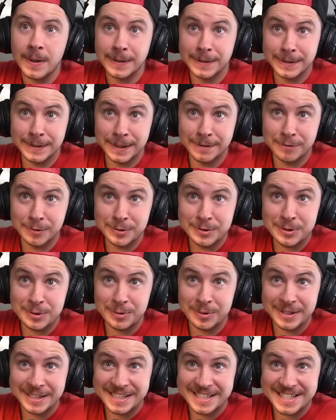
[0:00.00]
Level
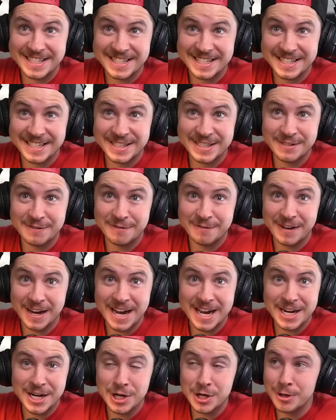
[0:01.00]
26
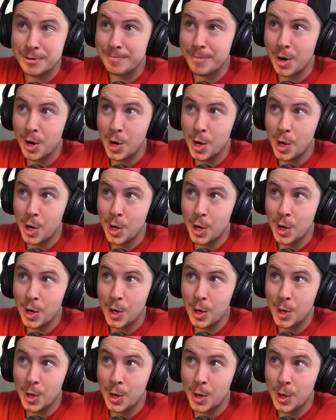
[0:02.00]

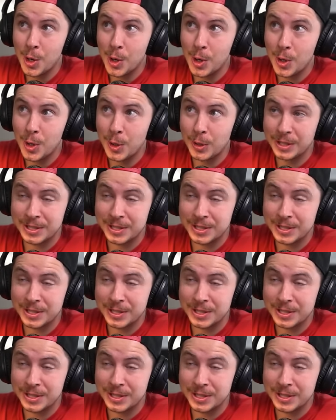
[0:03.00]
fireball.